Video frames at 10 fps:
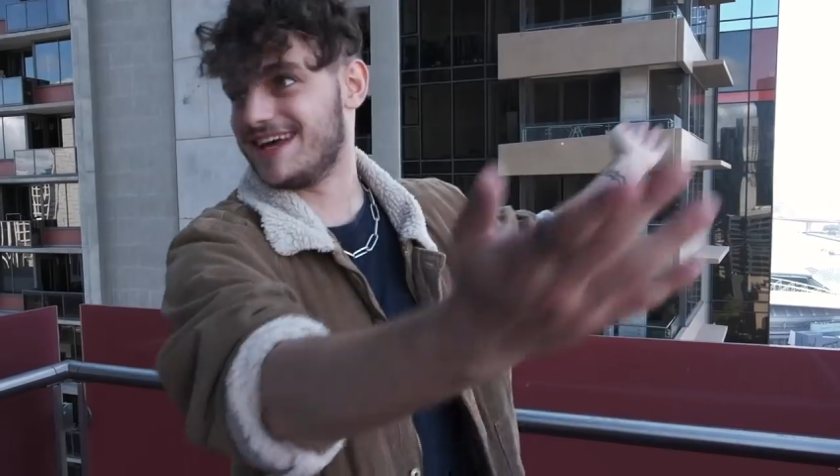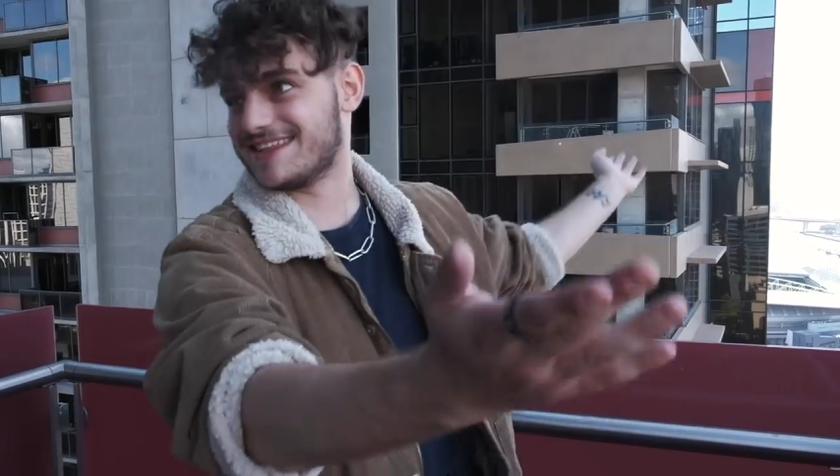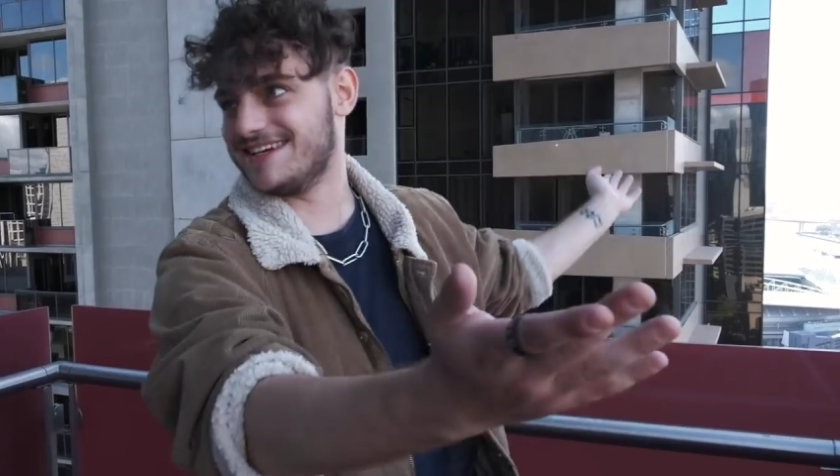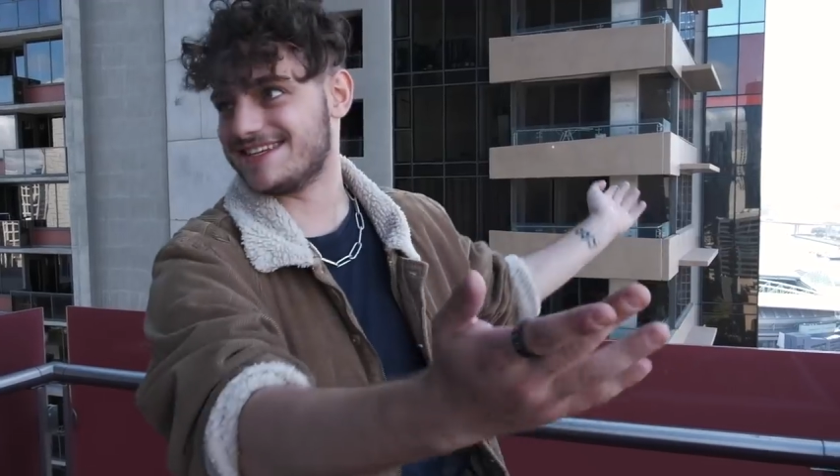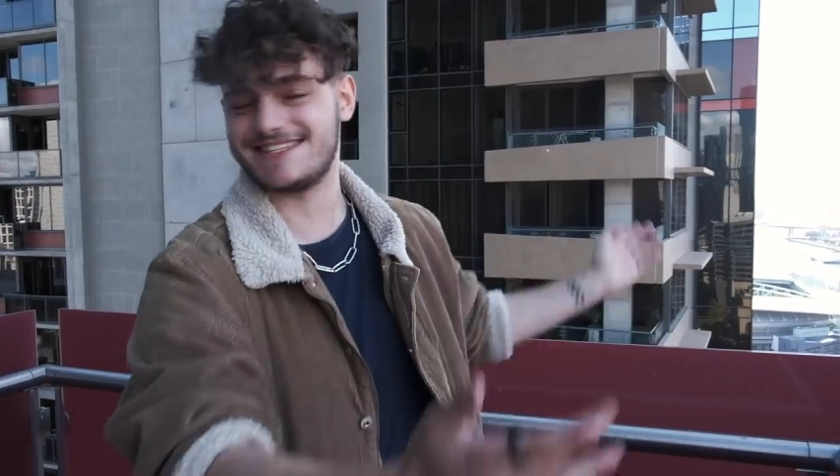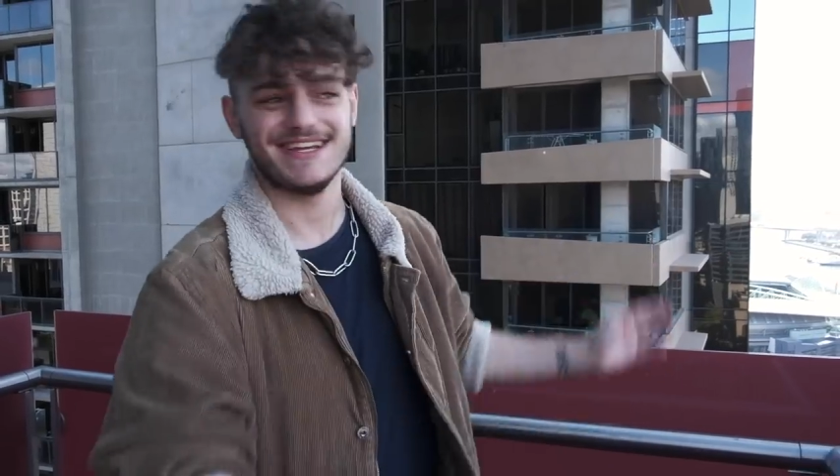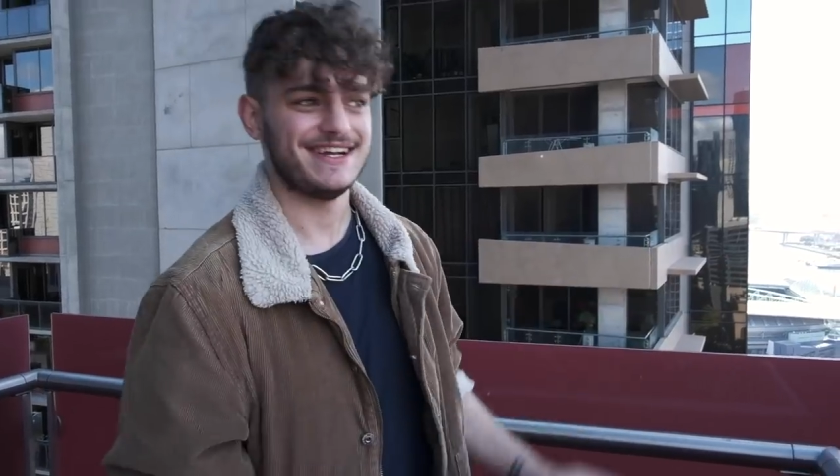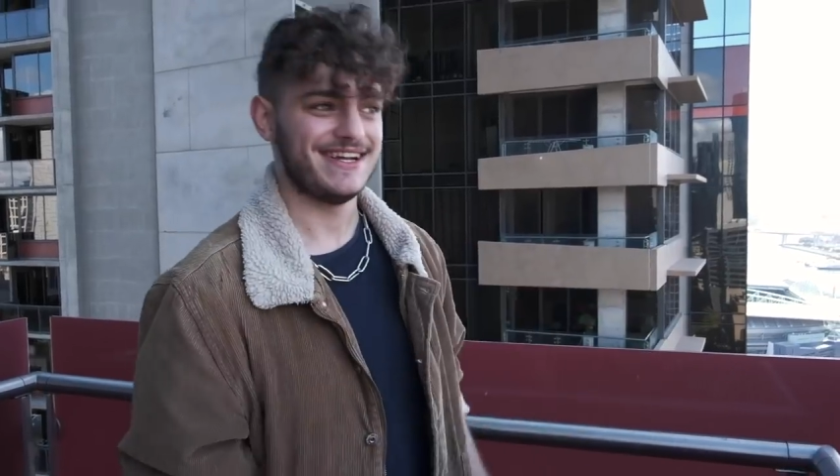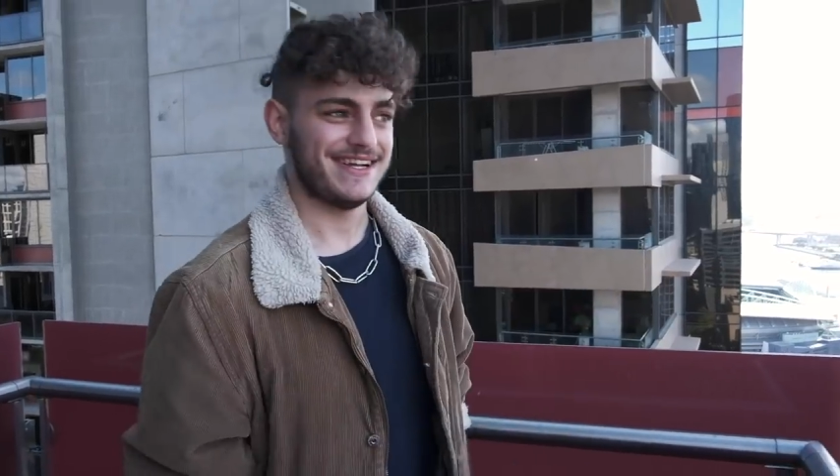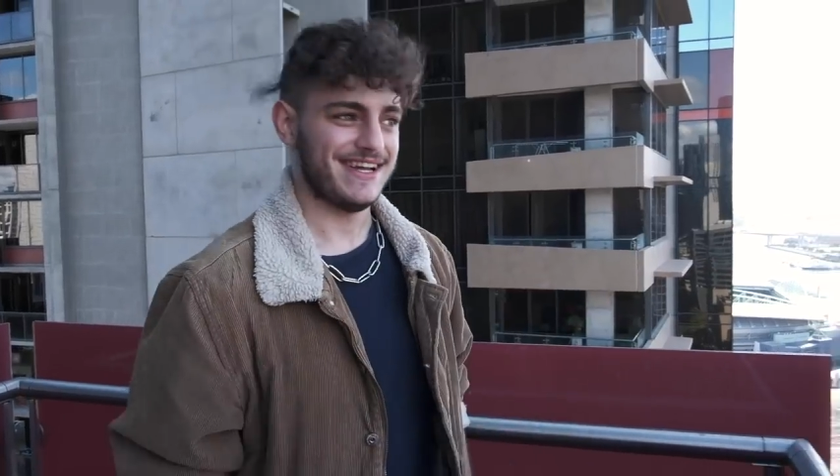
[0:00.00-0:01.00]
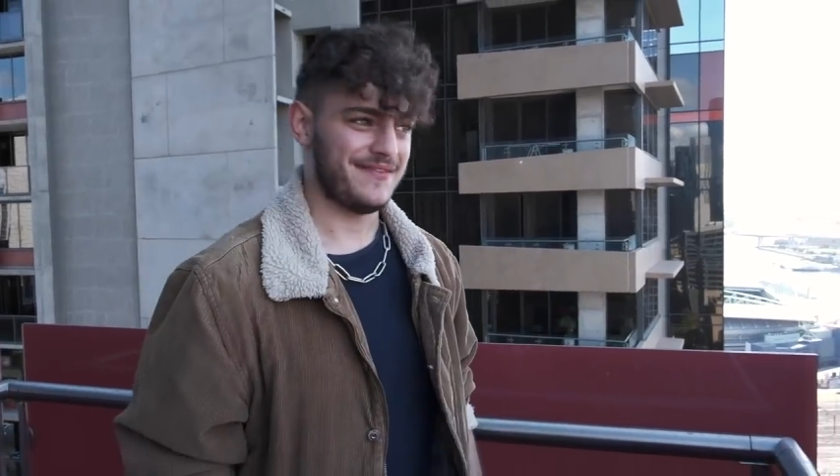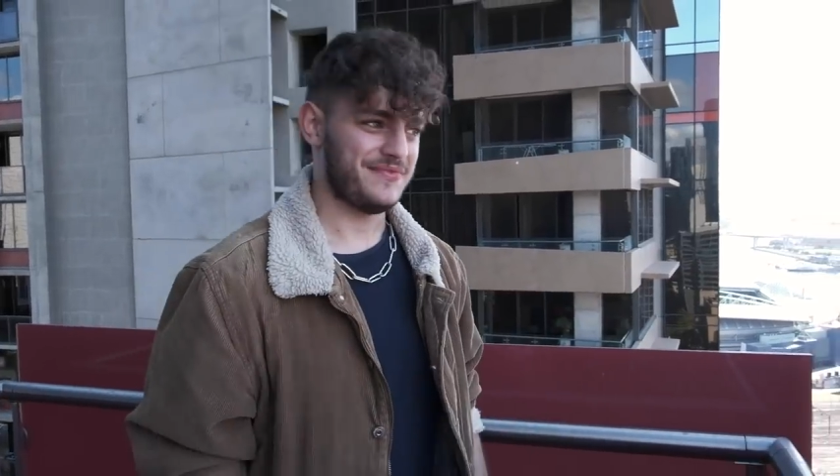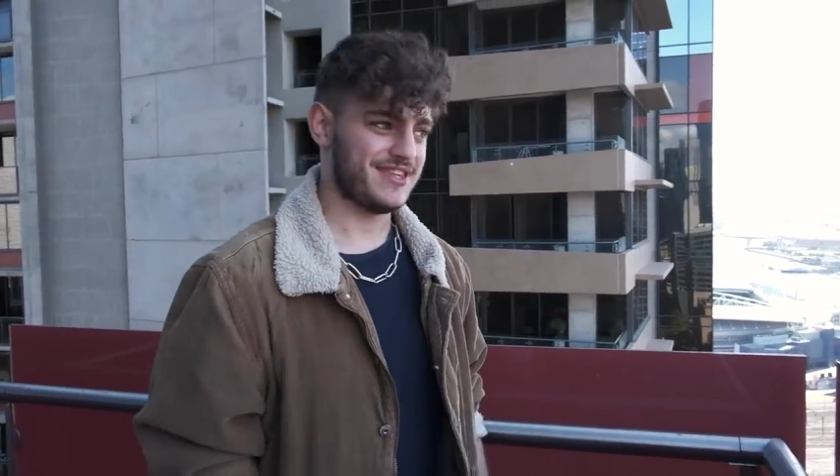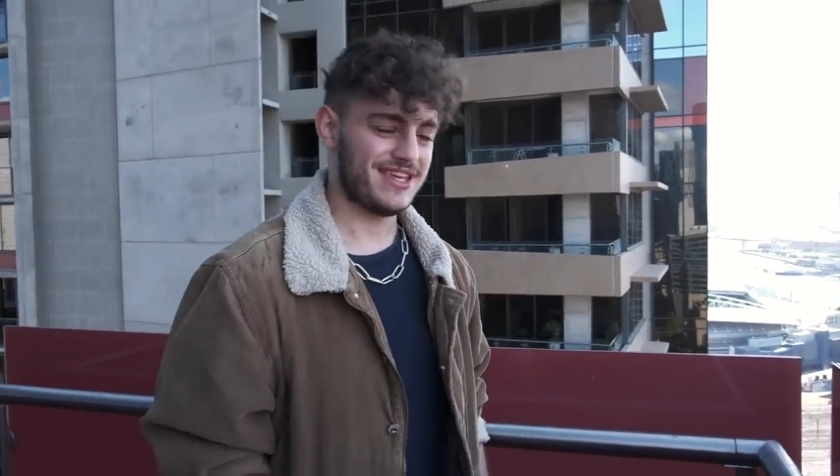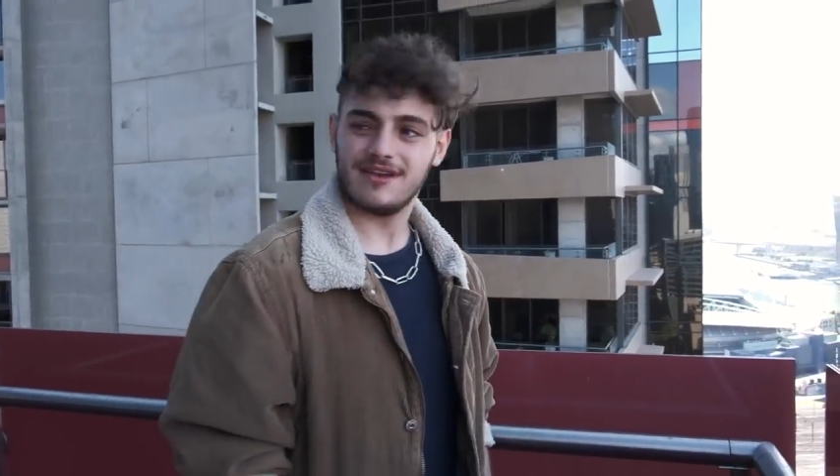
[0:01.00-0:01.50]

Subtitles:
After that, we took the elevator